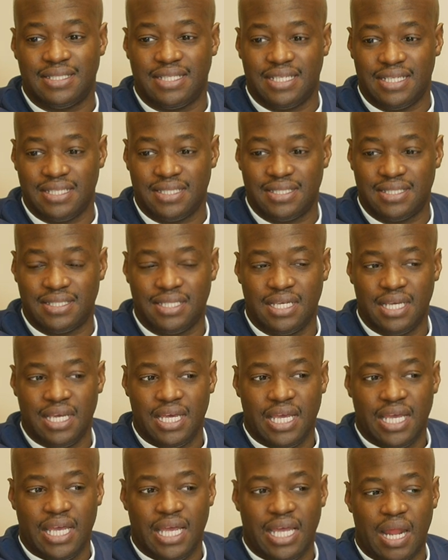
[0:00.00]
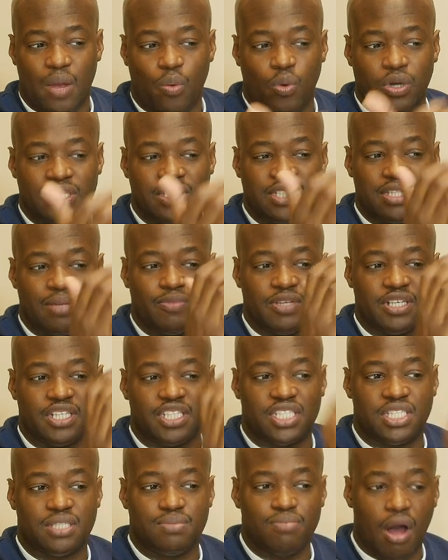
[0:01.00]
this, and I wanted something
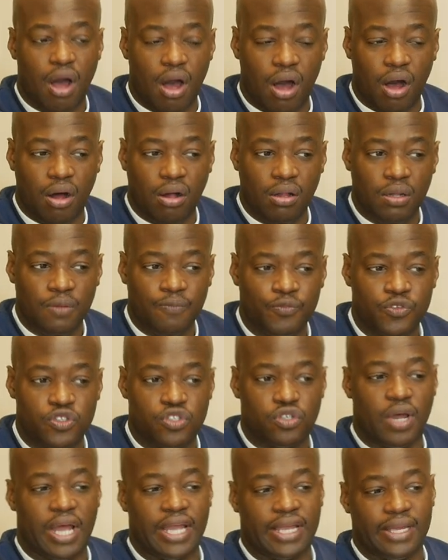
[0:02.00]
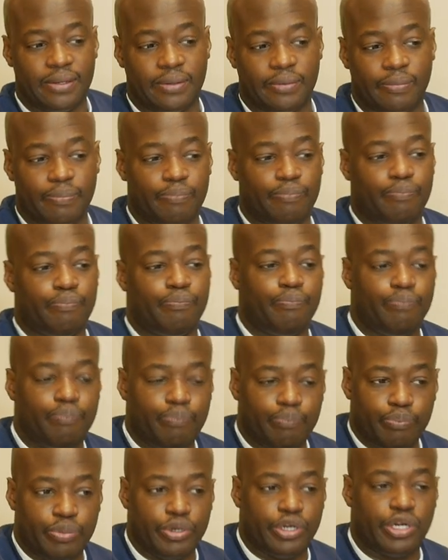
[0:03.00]
small so I can
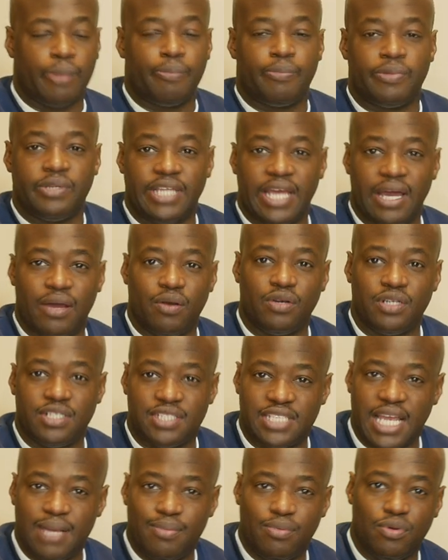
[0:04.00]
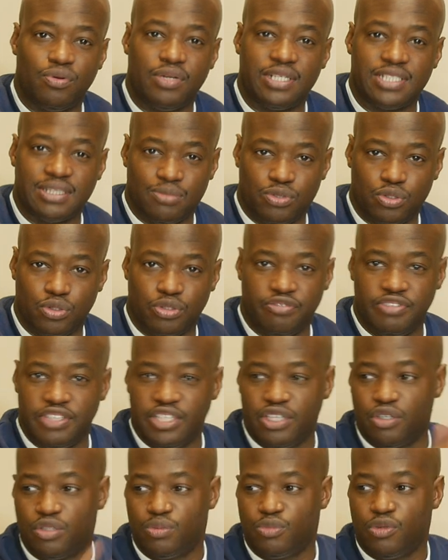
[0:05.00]
put it up and down on the table as I'm doing
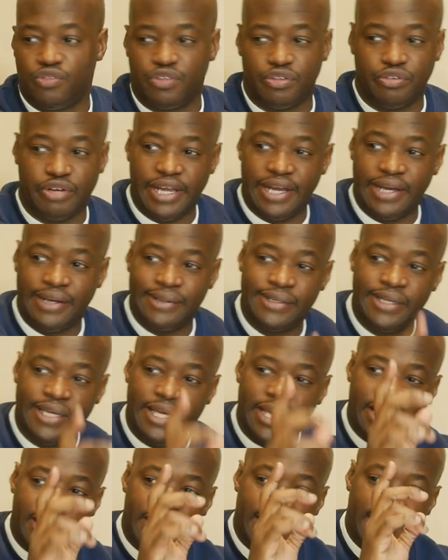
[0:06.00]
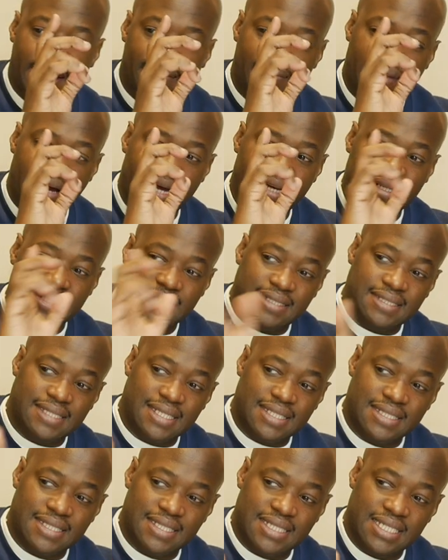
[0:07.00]
videos, move it around. And my
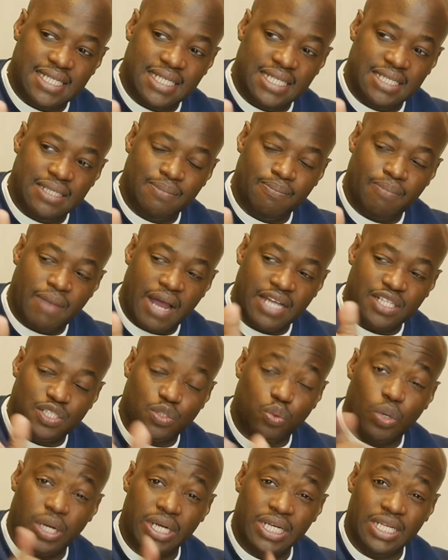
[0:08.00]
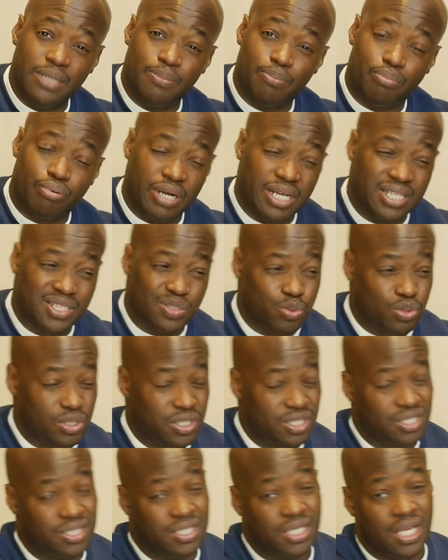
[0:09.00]
16x20 press
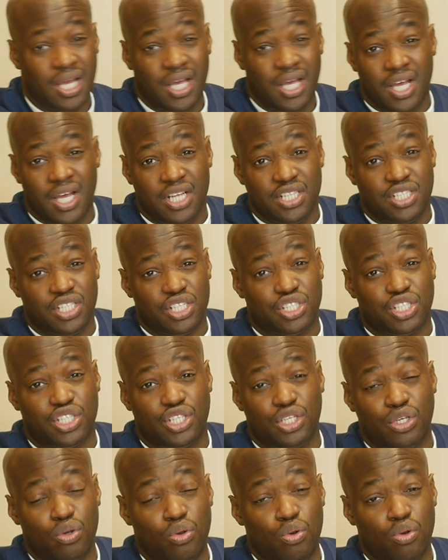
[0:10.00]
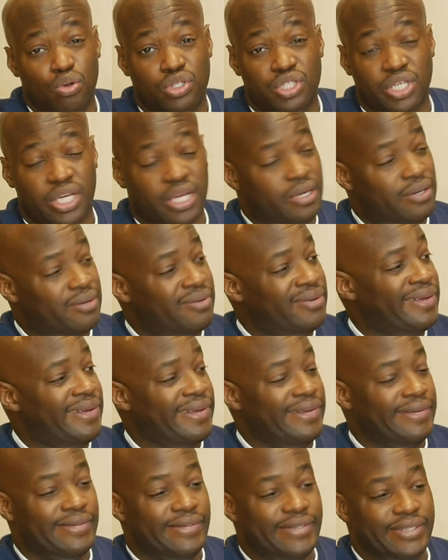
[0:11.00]
was just huge,
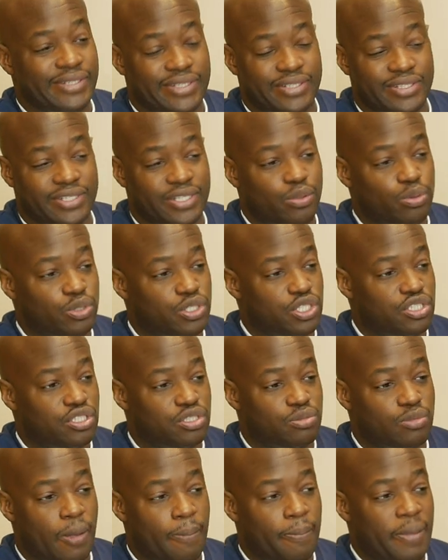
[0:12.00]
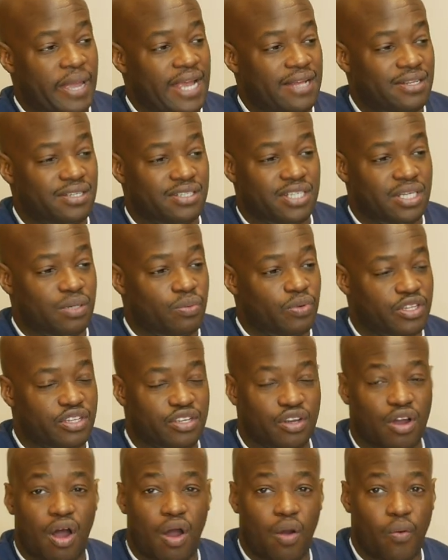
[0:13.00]
and just, it was just a pain to deal with,
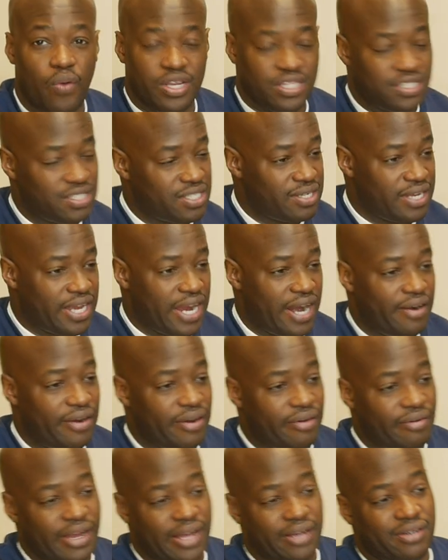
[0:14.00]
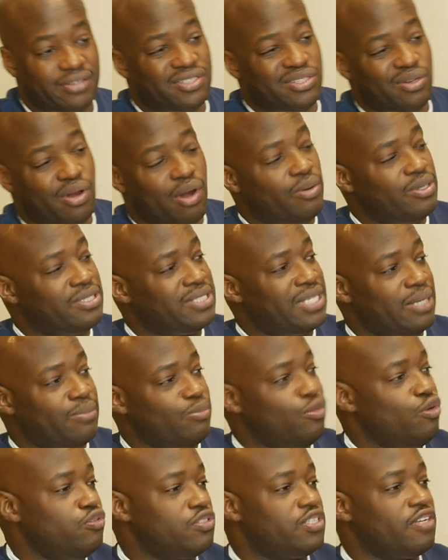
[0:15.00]
to always carry around, to always like
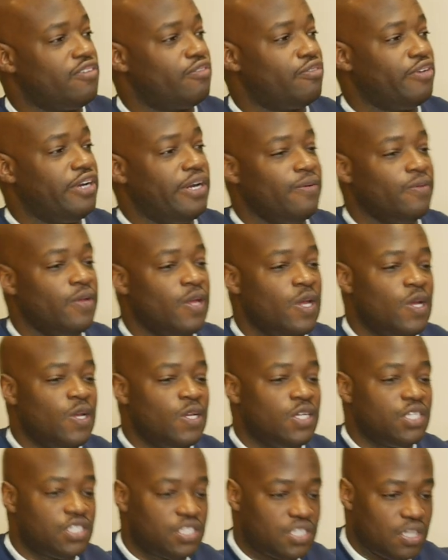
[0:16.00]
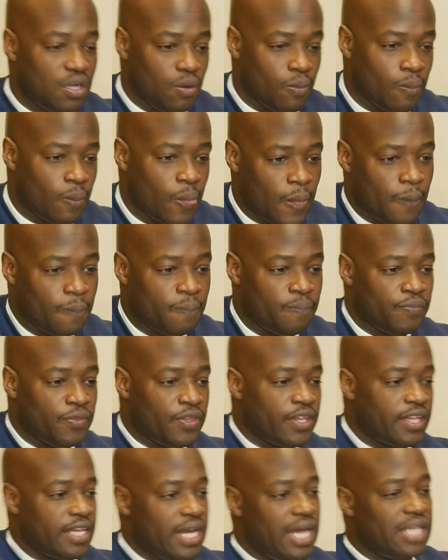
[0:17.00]
move stuff around. So
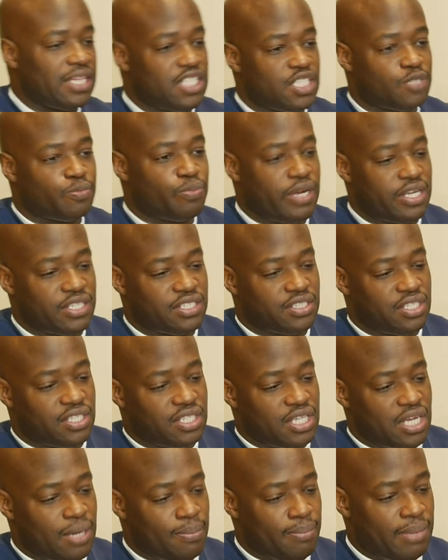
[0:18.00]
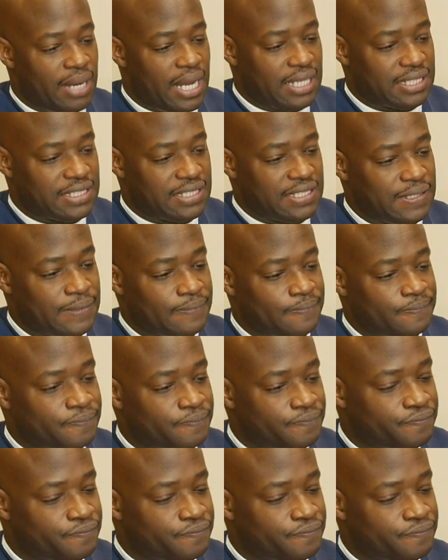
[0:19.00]
got this press, did the unboxing.